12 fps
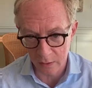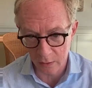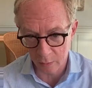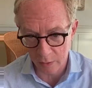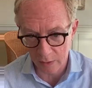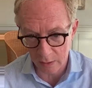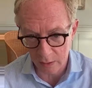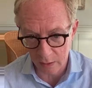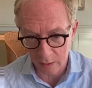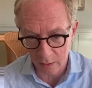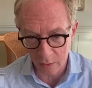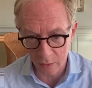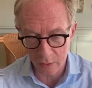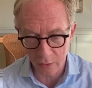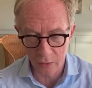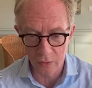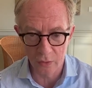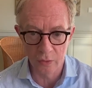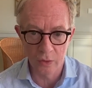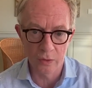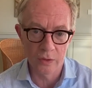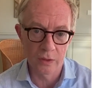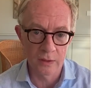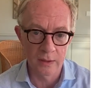so being close to
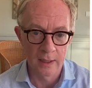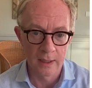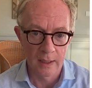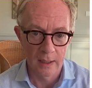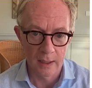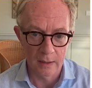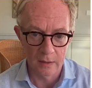cirrhosis, and